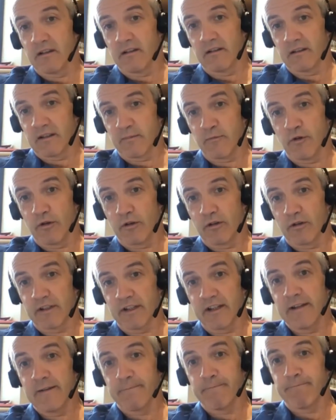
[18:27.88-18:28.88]
smaller
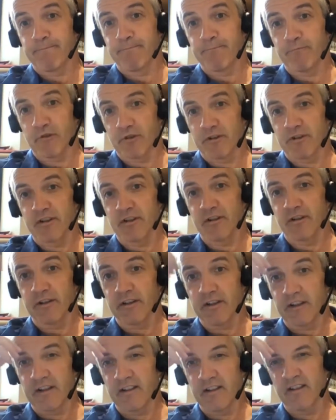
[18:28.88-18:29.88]
team just doing
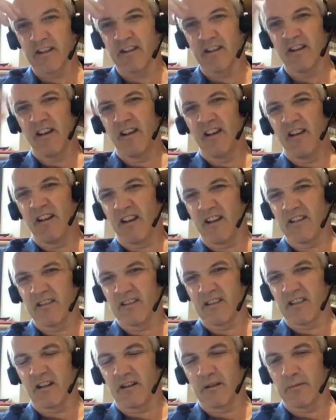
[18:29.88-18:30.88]
things, and
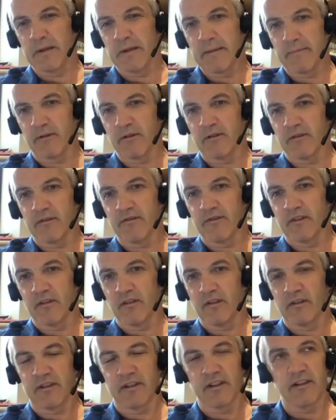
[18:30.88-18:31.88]
there's a lot of people who've
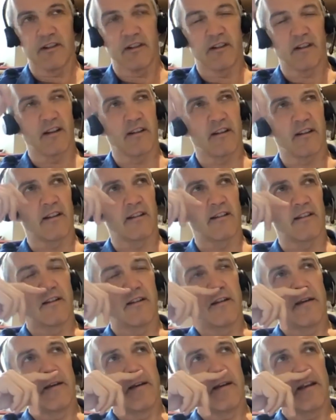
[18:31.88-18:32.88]
looked into that. And
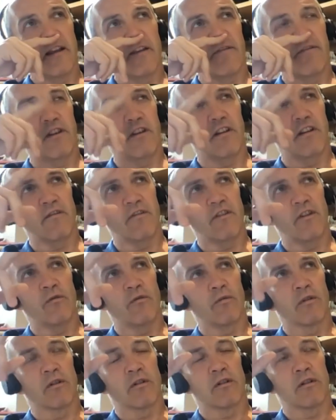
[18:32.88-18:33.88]
if you
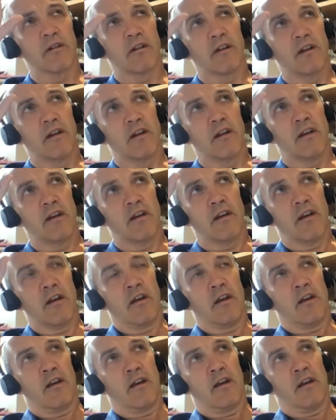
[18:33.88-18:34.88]
were
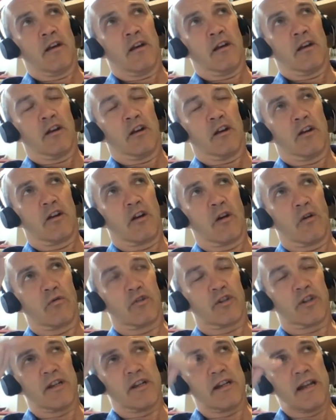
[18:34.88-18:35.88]

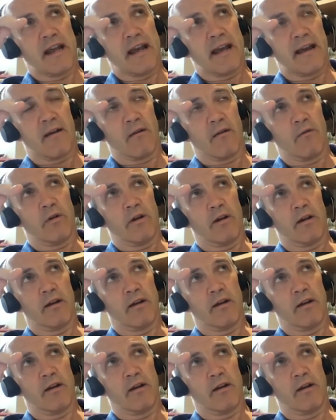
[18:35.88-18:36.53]
coaching now